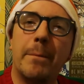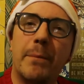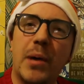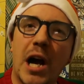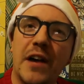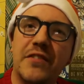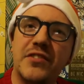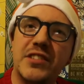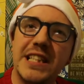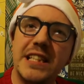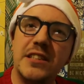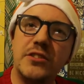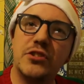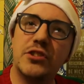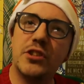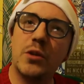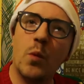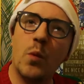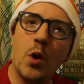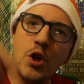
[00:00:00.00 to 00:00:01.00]
But I've seen
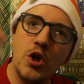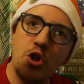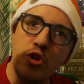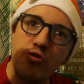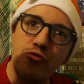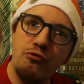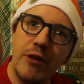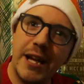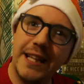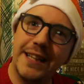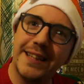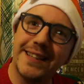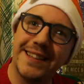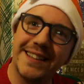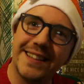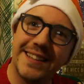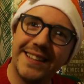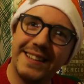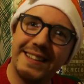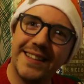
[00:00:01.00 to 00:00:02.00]
someone
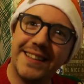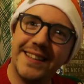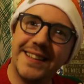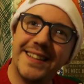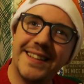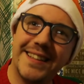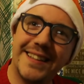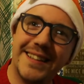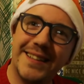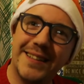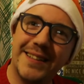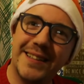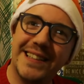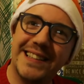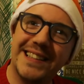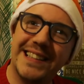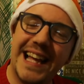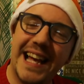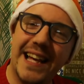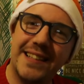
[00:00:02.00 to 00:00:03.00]
drill
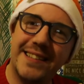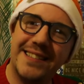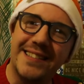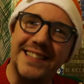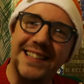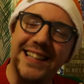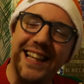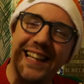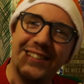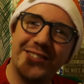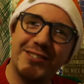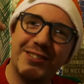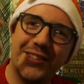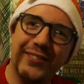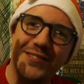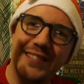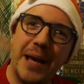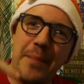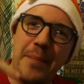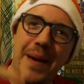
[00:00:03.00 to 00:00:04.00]
their like sort
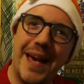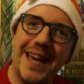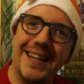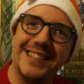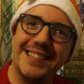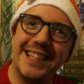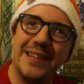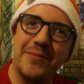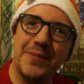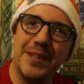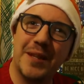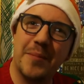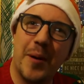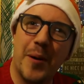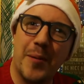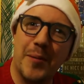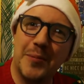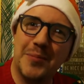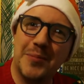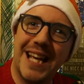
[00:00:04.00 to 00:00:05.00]
of tent pegs in with a
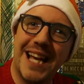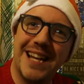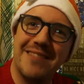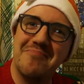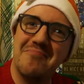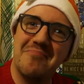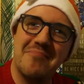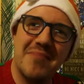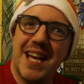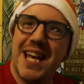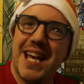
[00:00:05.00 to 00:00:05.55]
pop-up tent.